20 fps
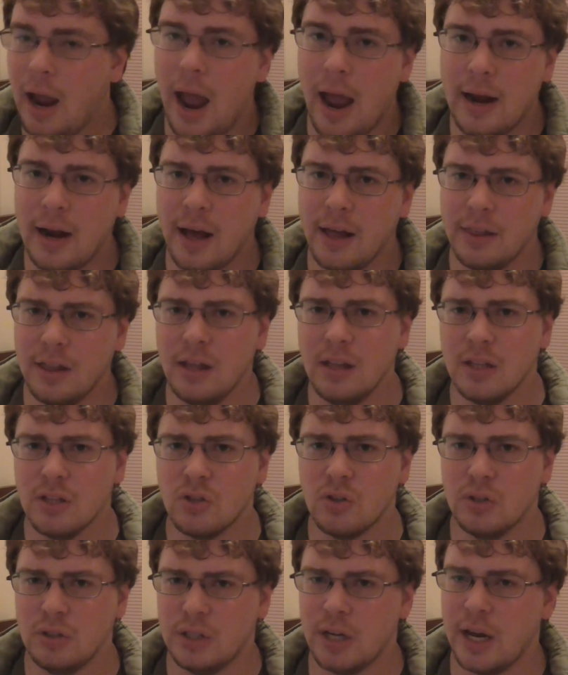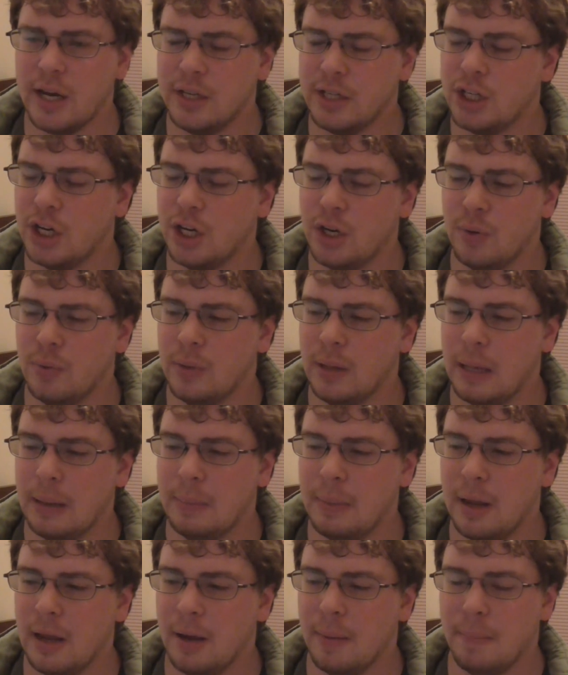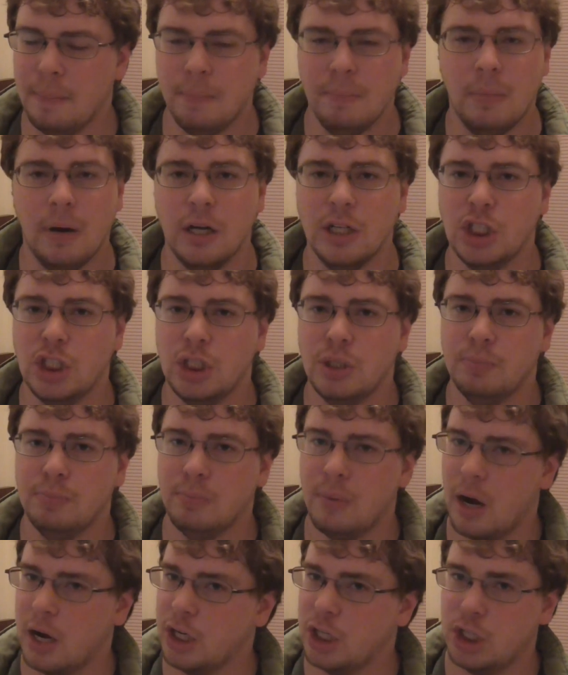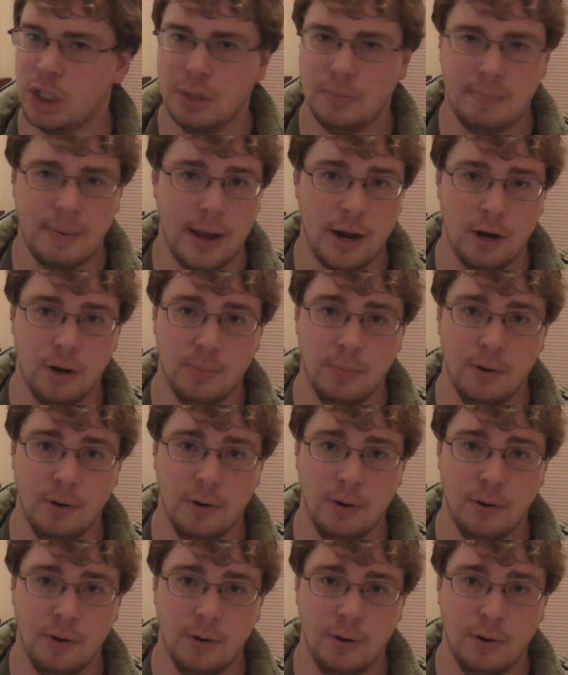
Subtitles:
And I think this would genuinely be a much, much better